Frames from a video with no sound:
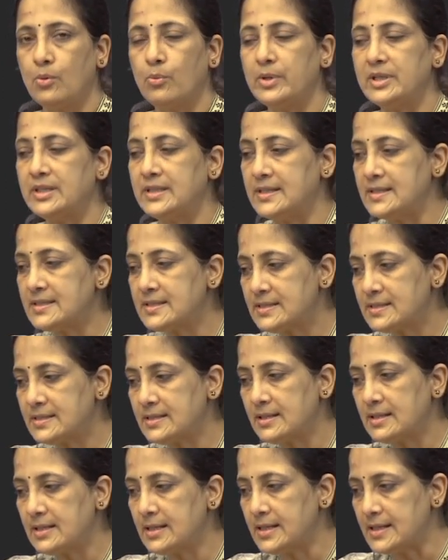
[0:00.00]
with
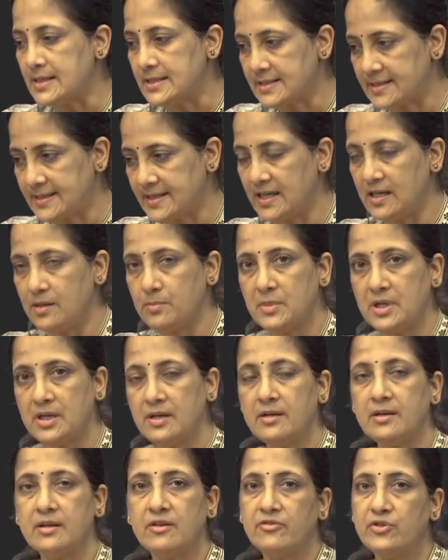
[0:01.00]
distal
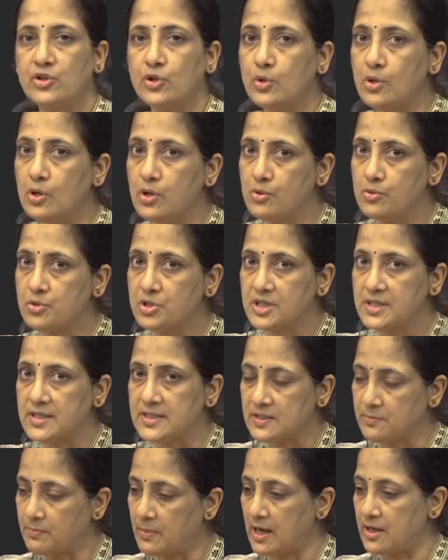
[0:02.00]
ischemia if the occlusion
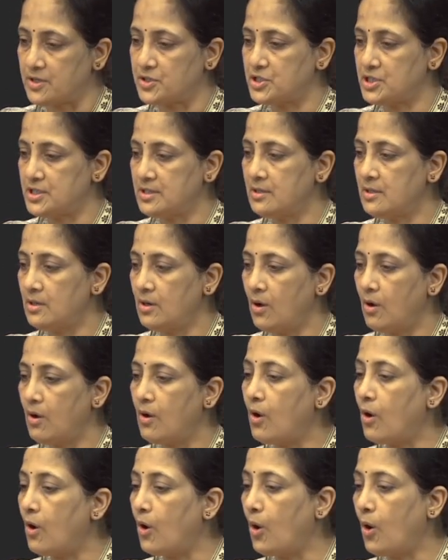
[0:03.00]
is partial
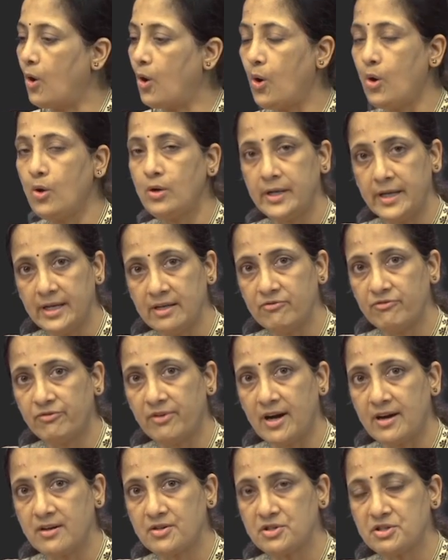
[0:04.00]
or
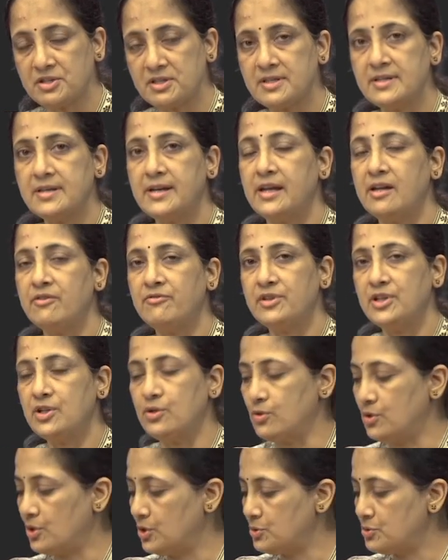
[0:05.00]
infarction if the
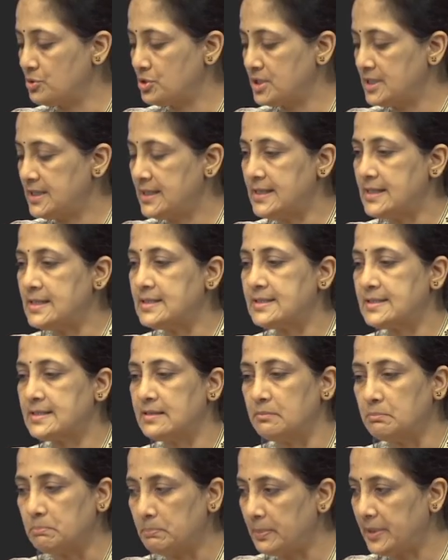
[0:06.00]
occlusion is
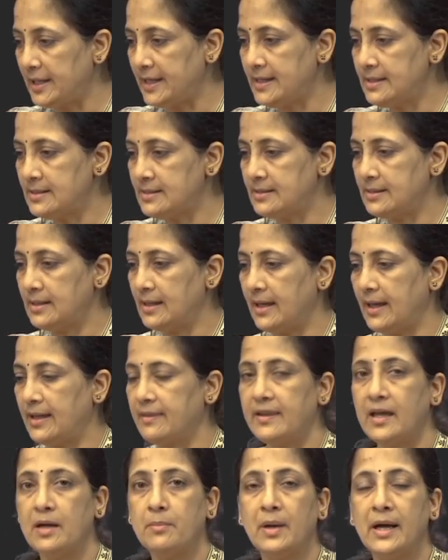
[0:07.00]
complete
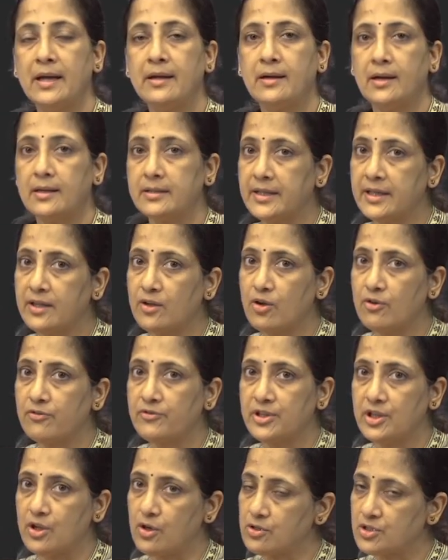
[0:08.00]
and thereby cutting
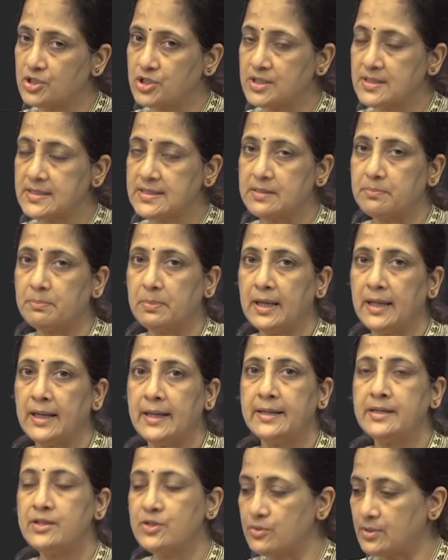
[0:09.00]
off the oxygen
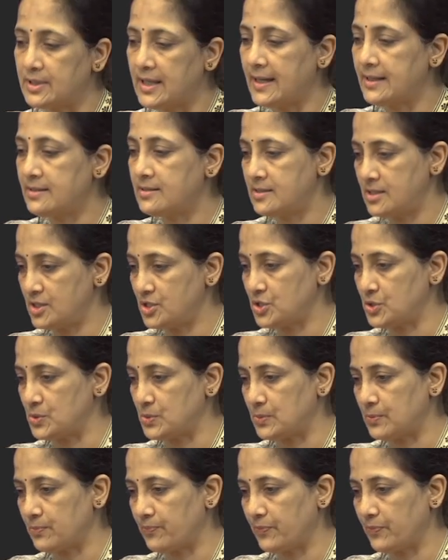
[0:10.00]
supply to that tissue.